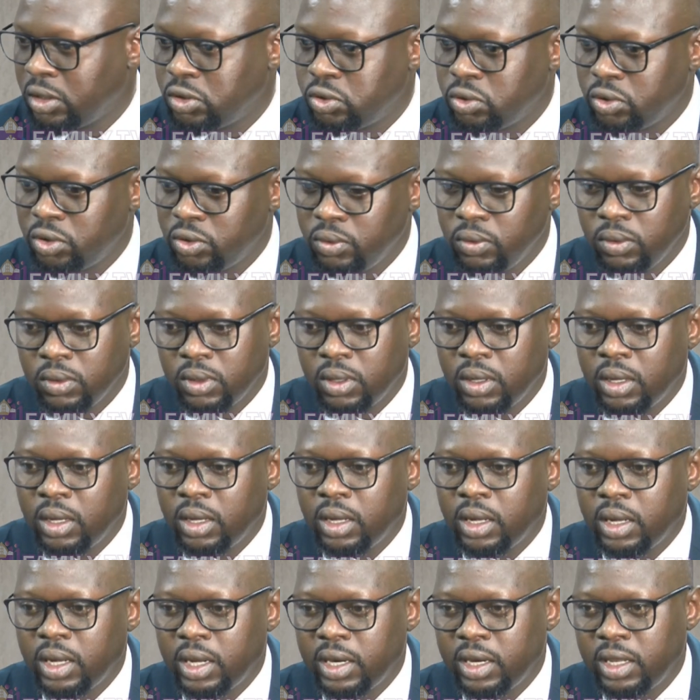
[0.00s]
to you,
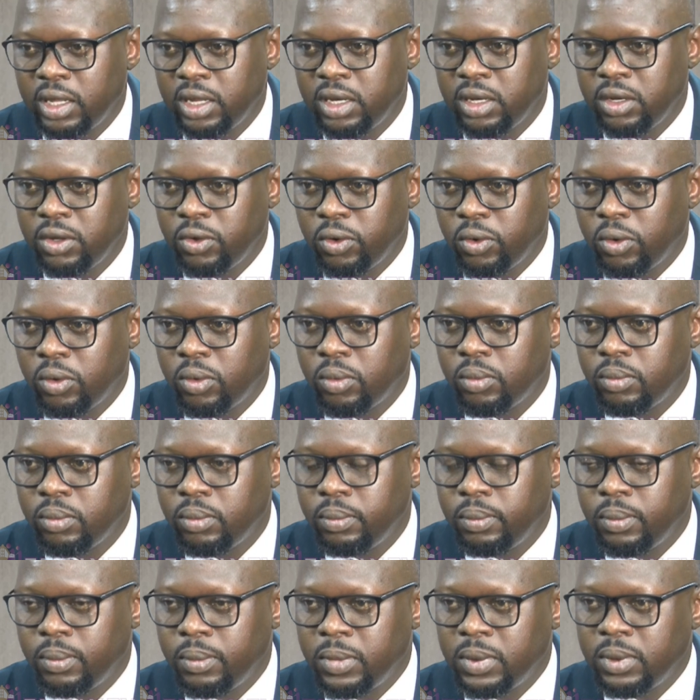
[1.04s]
and then your
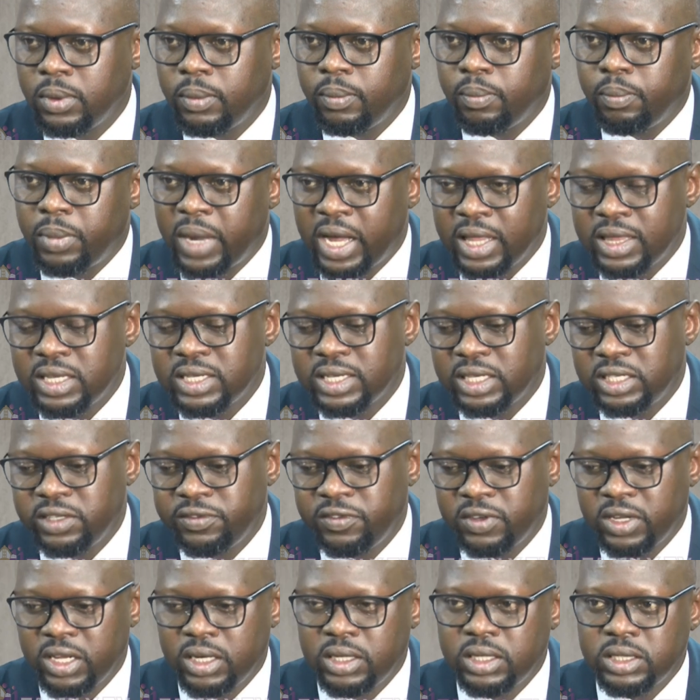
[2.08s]
birth
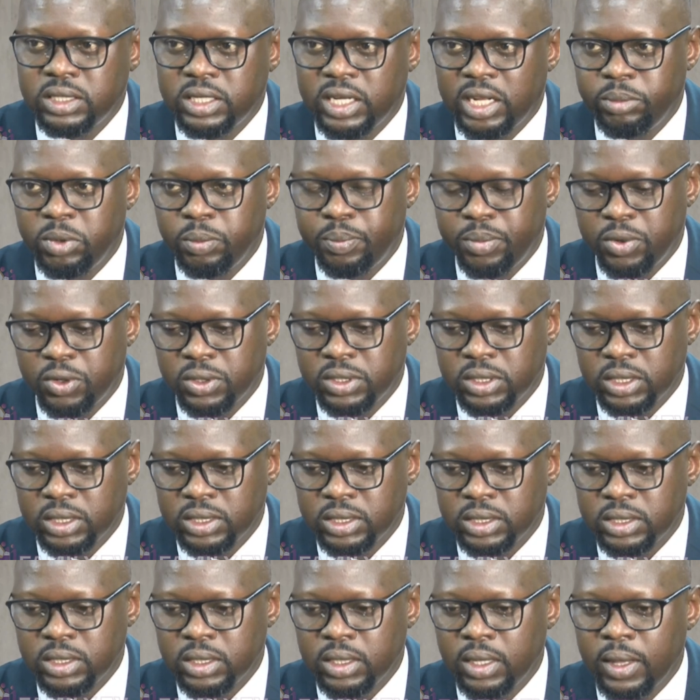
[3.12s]
certificate shall be
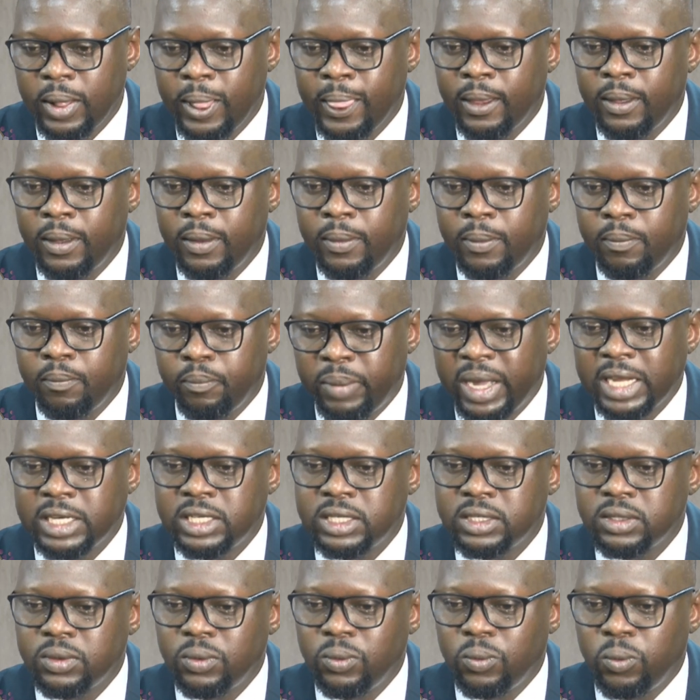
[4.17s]
processed. Mm.
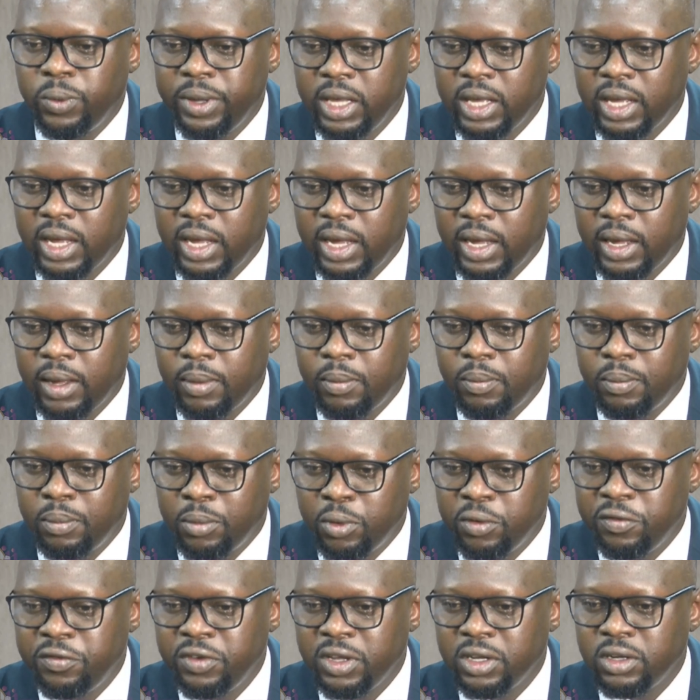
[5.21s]
But we are
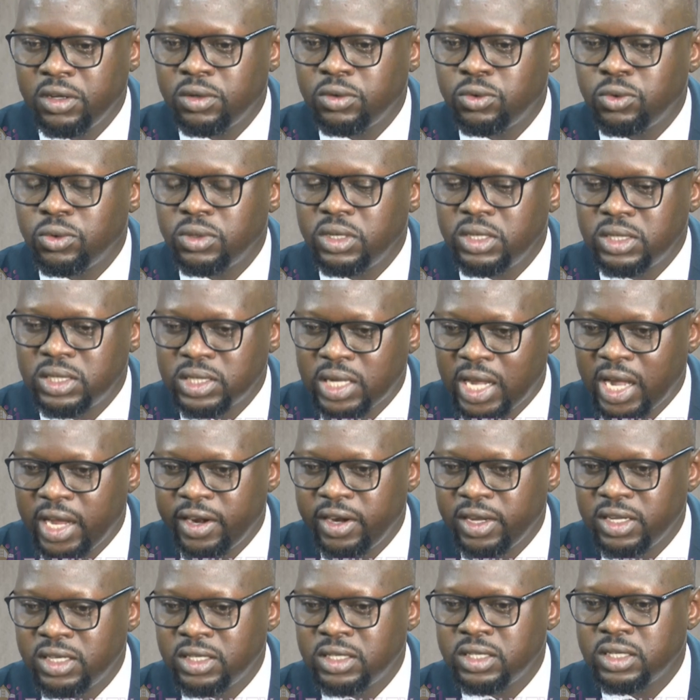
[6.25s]
moving to
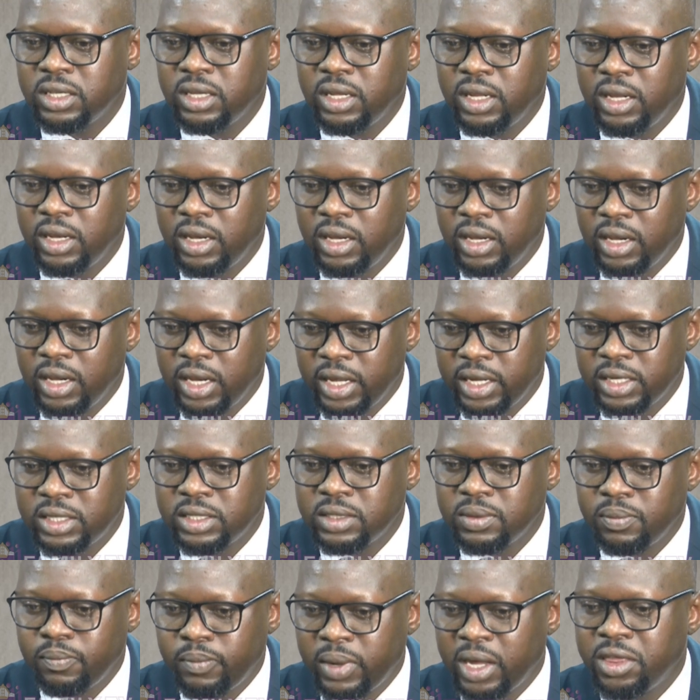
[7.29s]
discourage
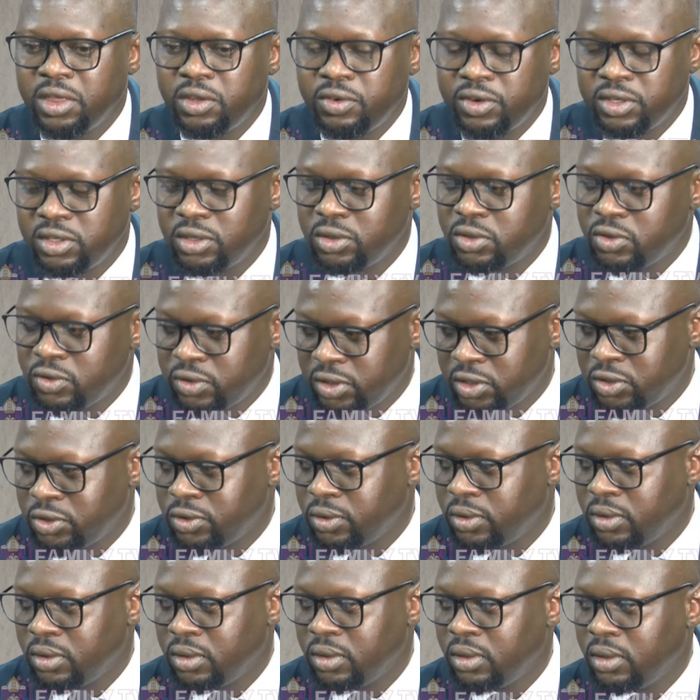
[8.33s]
late birth
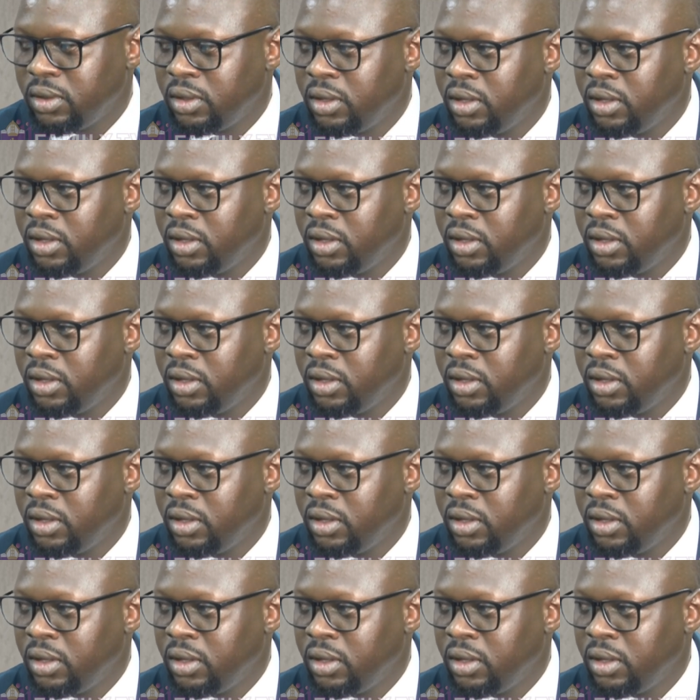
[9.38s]
registration.